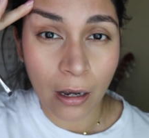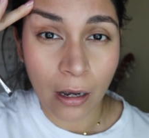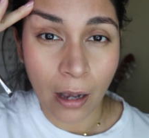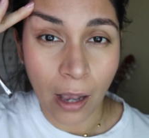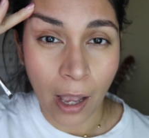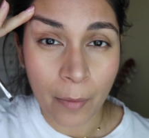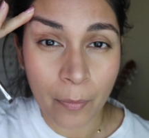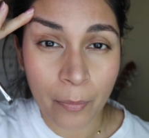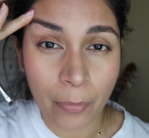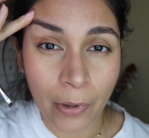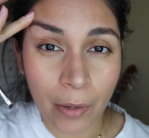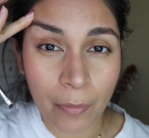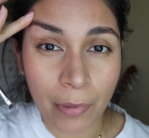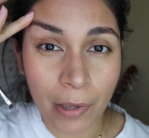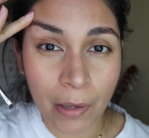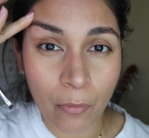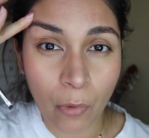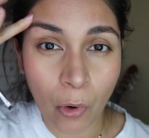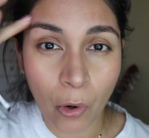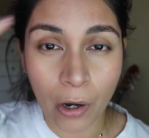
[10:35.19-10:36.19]
up a
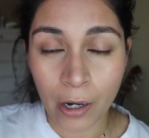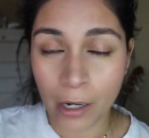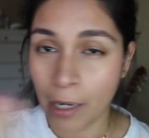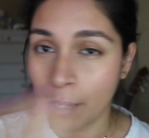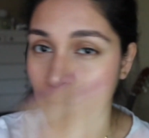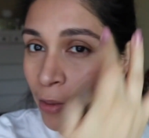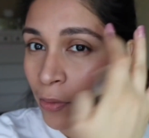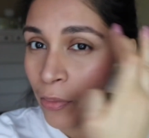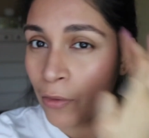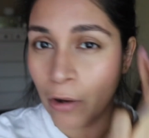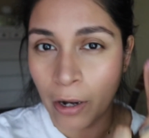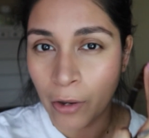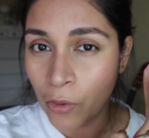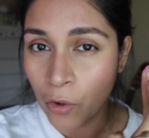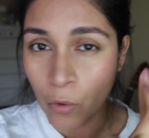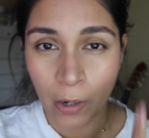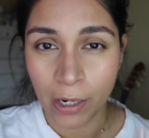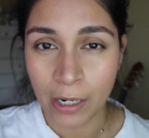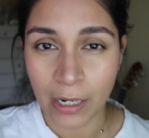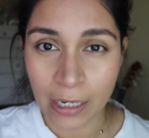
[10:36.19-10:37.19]
bit more and then their other
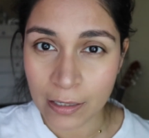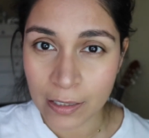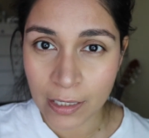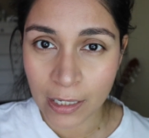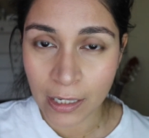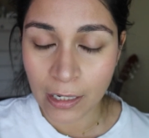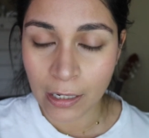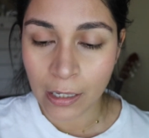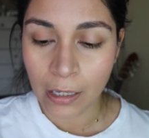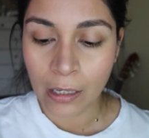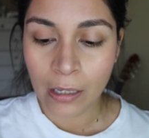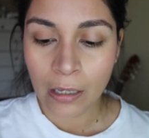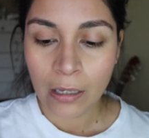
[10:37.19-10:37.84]
one isn't.